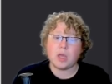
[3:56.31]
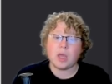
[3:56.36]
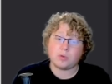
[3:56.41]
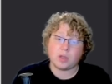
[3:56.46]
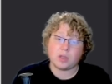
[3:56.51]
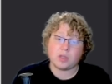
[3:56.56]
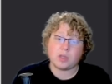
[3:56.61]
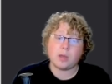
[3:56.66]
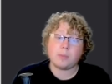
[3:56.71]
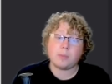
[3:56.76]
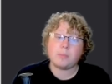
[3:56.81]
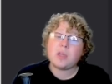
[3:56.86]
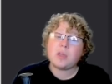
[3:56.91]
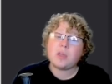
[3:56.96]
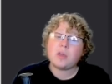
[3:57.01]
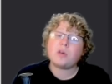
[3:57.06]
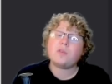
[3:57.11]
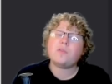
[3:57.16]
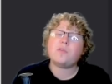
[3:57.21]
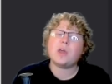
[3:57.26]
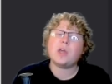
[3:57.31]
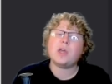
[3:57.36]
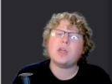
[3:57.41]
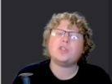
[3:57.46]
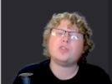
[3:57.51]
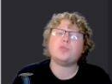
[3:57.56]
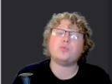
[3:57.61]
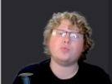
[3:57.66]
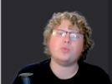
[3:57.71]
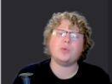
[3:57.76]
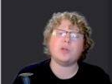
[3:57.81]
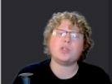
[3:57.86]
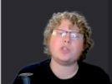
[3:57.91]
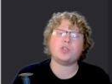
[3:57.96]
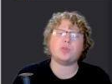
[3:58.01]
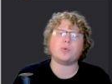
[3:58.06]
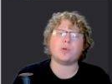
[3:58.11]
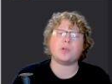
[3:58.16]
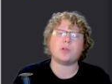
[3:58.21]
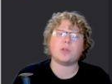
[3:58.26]
a coming-of-age
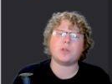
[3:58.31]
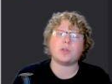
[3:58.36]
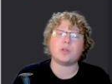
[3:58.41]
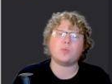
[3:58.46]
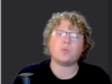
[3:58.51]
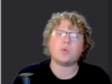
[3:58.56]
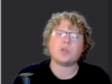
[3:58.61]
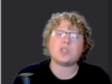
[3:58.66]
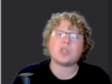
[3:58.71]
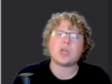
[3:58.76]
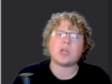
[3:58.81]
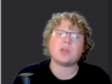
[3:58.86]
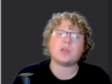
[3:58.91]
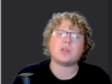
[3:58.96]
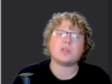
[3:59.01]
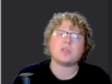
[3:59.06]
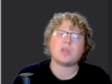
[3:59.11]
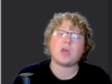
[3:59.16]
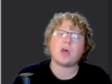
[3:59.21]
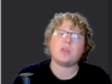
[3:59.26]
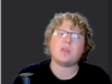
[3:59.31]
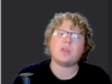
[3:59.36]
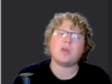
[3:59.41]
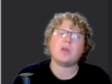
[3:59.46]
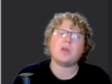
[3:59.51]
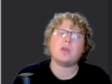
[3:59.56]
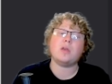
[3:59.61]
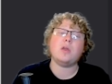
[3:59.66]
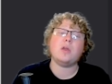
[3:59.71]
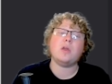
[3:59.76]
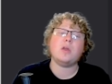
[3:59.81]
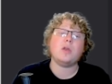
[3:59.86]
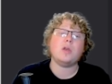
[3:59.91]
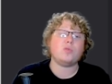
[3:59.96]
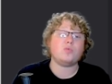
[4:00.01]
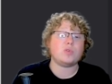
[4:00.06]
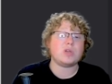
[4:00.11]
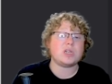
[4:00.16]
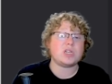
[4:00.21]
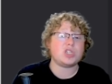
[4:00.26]
ritual in which a Kasatha
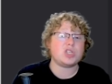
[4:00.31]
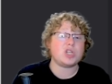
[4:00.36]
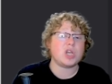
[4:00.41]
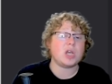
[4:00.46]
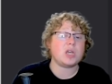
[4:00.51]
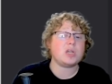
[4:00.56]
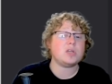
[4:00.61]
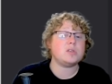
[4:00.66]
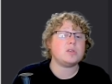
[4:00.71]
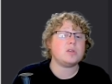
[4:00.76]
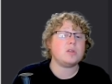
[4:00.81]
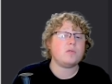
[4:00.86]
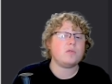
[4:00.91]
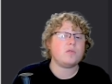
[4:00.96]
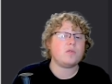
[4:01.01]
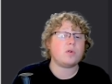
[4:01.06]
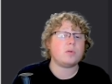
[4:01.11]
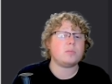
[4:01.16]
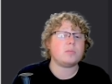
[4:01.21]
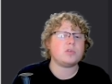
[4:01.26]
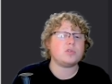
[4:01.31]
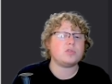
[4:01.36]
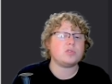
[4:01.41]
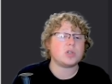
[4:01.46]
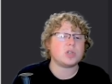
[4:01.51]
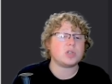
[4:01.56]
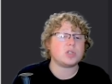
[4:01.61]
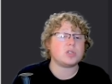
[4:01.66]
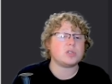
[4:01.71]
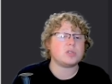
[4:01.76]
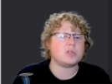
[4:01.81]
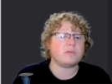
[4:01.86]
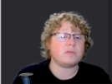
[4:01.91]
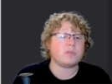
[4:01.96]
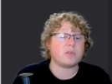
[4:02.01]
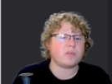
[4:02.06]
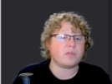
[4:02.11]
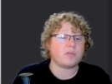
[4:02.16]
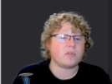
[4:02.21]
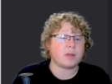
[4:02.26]
rejects the formal traditions of
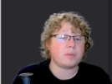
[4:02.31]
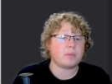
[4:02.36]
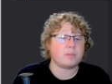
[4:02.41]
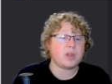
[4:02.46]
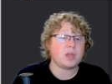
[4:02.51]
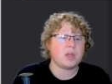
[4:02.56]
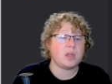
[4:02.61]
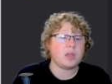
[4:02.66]
their family